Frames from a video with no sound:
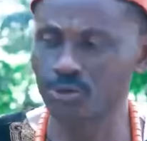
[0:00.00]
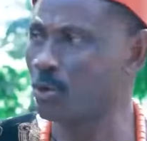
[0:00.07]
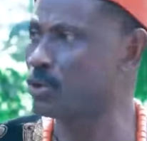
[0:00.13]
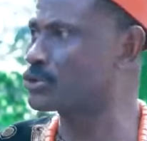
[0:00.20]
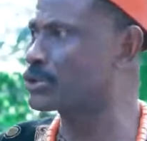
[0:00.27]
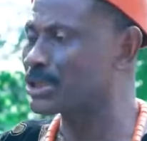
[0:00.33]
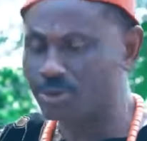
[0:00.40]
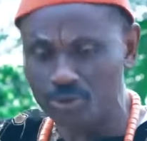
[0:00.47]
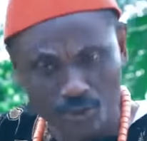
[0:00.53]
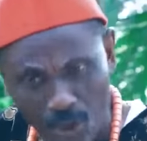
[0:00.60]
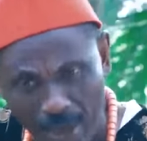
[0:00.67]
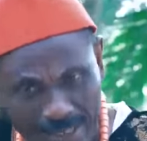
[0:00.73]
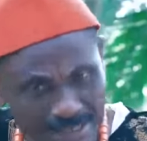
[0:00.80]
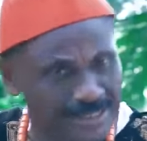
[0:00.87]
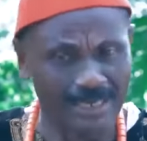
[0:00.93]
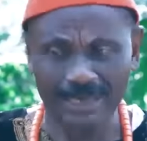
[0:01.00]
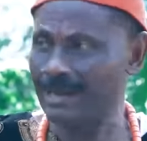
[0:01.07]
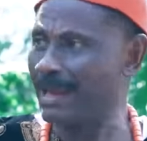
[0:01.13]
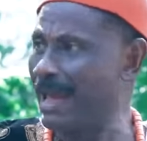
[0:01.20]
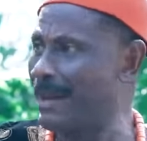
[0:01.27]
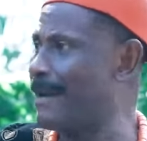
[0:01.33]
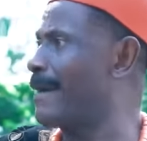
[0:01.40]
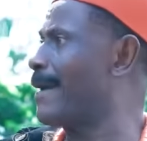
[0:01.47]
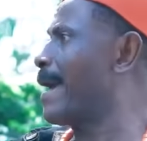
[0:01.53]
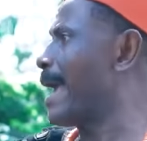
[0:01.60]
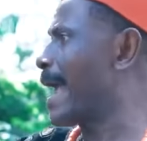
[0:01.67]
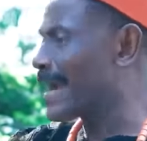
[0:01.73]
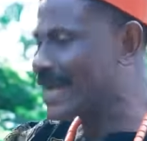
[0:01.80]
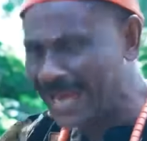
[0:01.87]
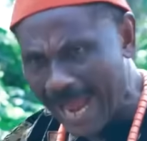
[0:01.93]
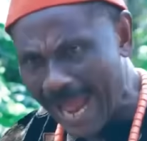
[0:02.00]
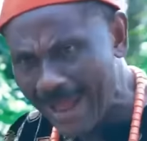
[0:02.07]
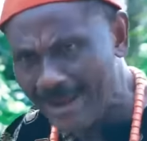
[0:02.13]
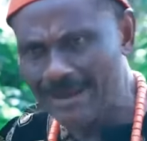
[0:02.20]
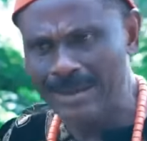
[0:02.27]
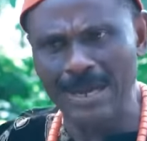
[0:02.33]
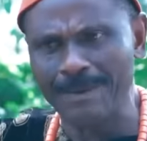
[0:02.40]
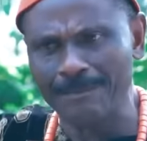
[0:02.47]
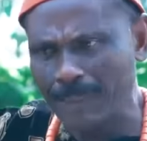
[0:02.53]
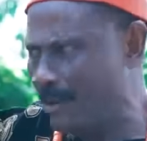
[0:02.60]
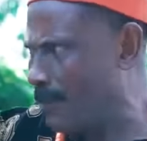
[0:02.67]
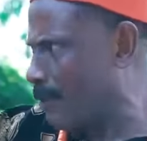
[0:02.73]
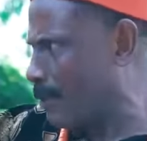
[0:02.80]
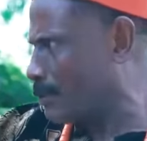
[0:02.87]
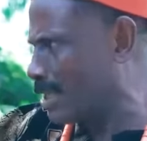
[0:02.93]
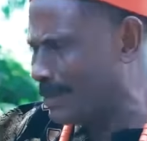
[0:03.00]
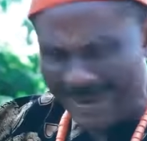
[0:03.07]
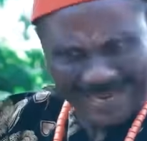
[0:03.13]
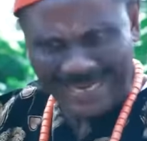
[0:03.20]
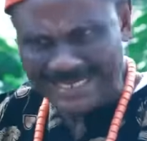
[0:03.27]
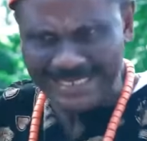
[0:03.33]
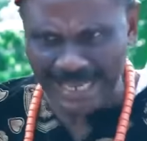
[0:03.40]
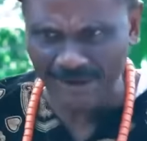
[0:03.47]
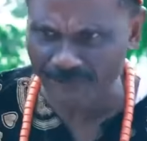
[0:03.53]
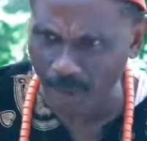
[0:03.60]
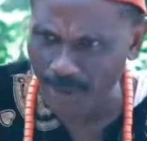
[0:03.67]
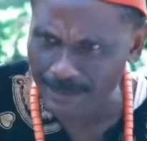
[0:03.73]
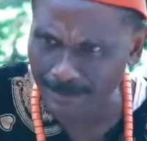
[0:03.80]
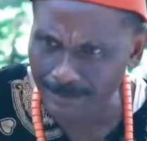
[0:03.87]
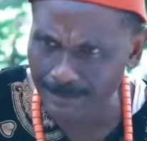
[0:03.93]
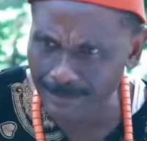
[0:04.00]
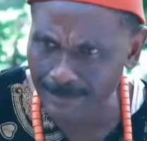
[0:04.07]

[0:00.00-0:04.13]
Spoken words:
You destroyed a car the mechanic gave to him.